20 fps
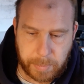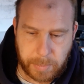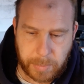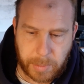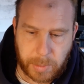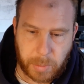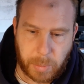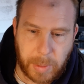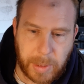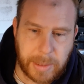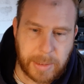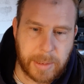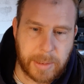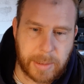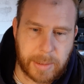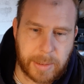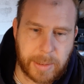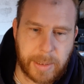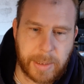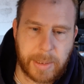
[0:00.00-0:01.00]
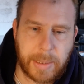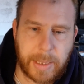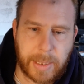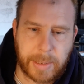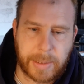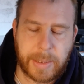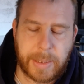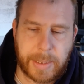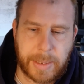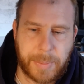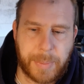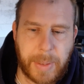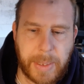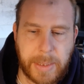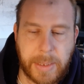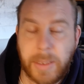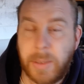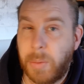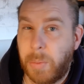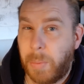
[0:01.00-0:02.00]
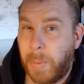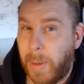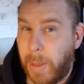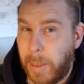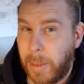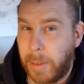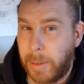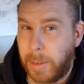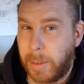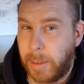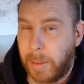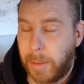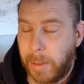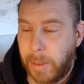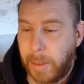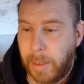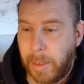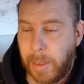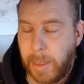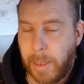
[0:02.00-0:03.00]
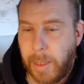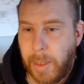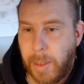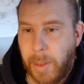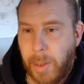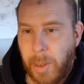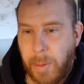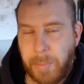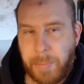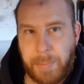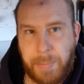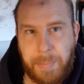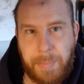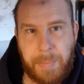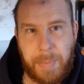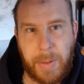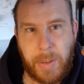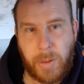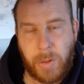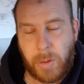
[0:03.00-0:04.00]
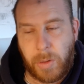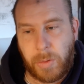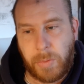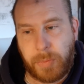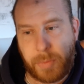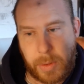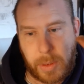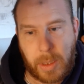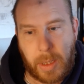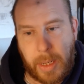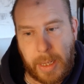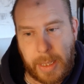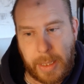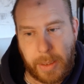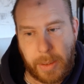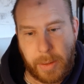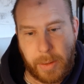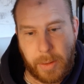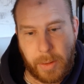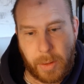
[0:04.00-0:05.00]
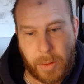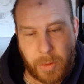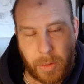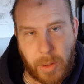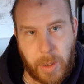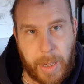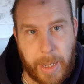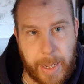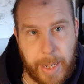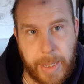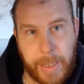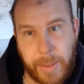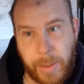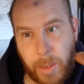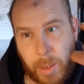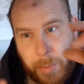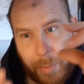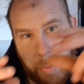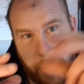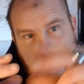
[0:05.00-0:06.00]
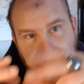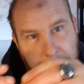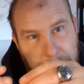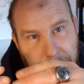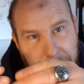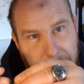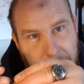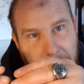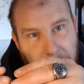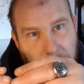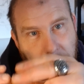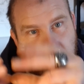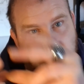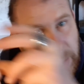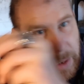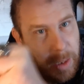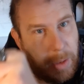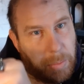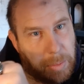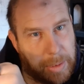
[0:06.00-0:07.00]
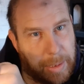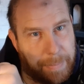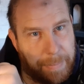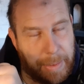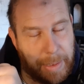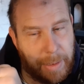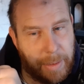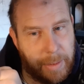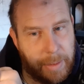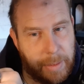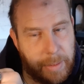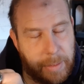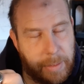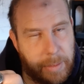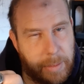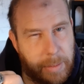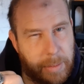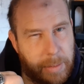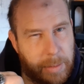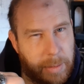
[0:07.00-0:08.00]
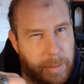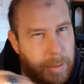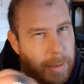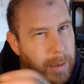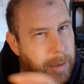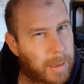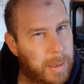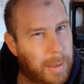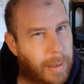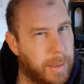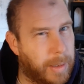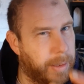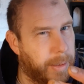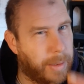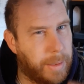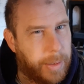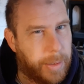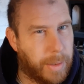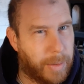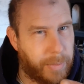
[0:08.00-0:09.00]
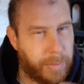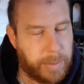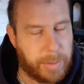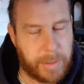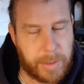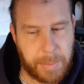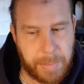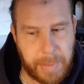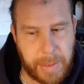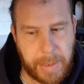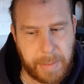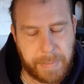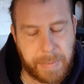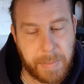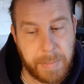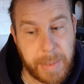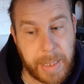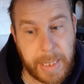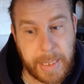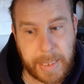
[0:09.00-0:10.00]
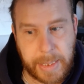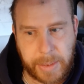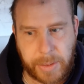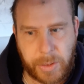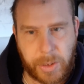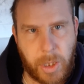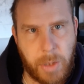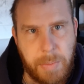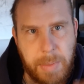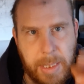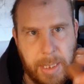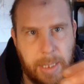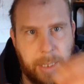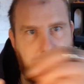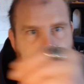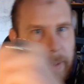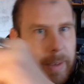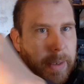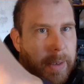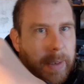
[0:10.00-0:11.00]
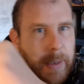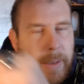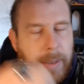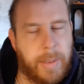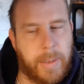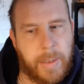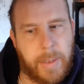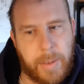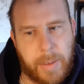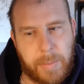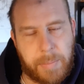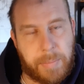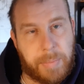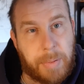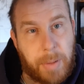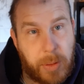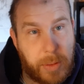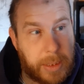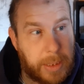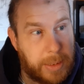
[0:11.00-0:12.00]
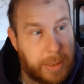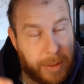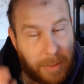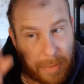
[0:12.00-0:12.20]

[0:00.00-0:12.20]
Tweezers, yes, tweezers will work, but you're relying on your hand operating something else to hold something. You know, for me, there's too many processes